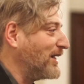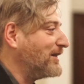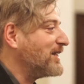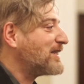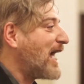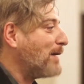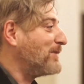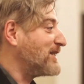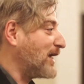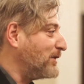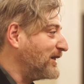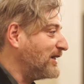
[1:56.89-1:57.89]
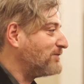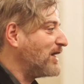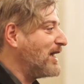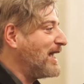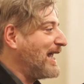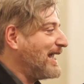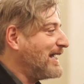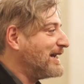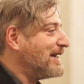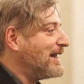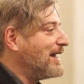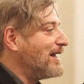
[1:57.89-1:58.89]
And this happens, I believe,
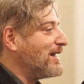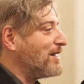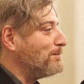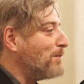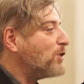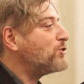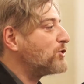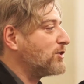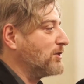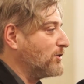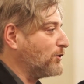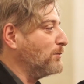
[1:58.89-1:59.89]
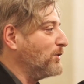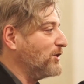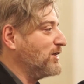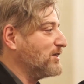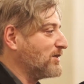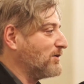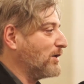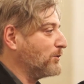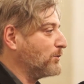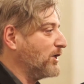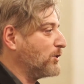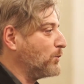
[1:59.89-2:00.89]
in most communities around the world.